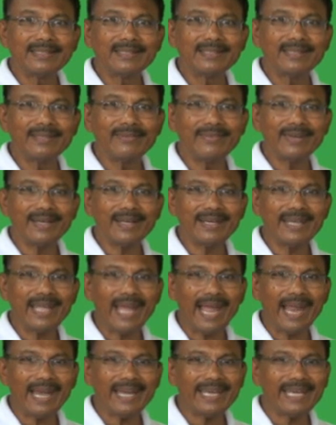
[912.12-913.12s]
The word
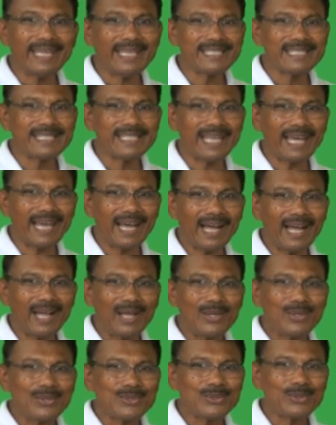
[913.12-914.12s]
an is there.
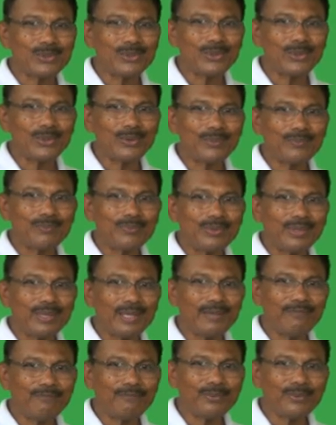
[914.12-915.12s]
So,
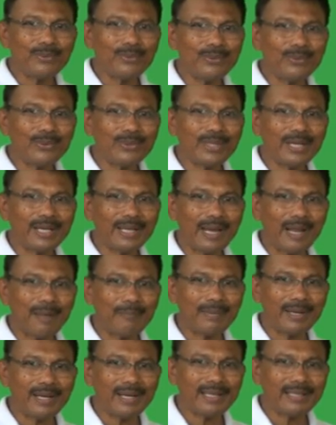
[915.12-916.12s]
if you know the
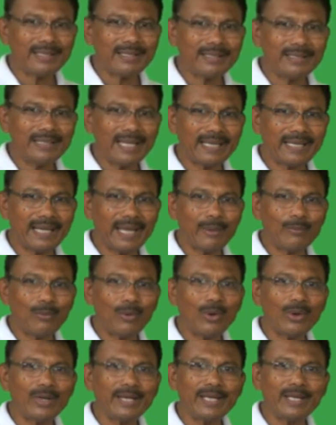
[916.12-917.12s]
grammar that I have
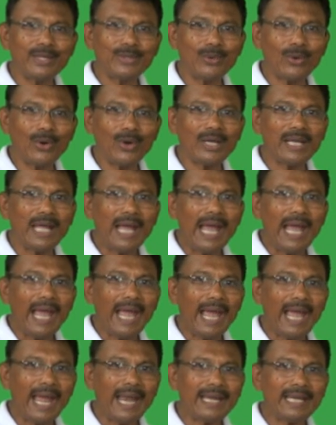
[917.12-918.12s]
already taught,
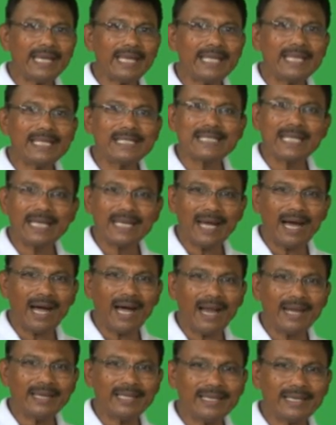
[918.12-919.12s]
an is an
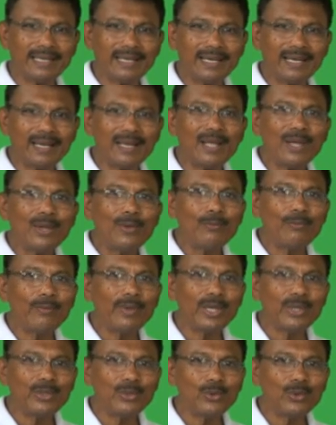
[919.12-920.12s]
article
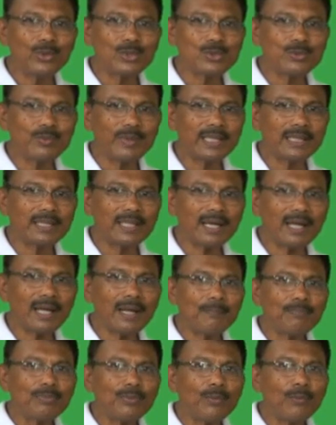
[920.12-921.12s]
we use with the
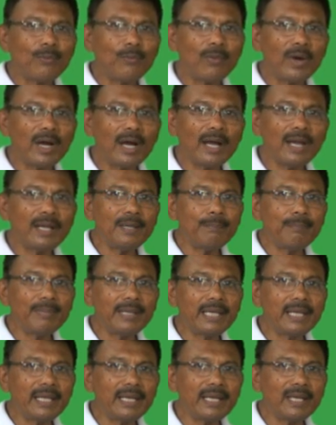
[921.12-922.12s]
word
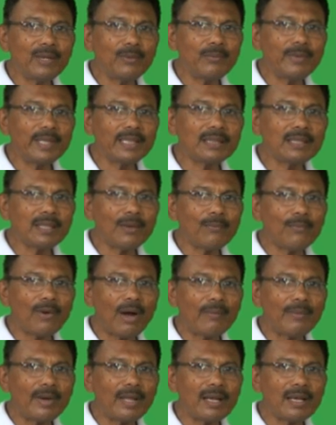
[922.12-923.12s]
beginning with the
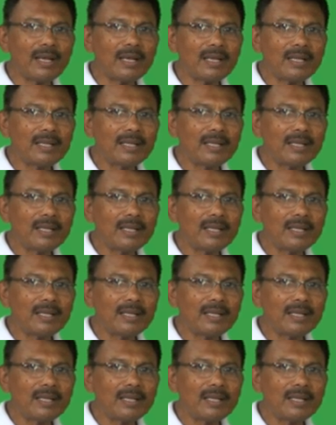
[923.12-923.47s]
vowel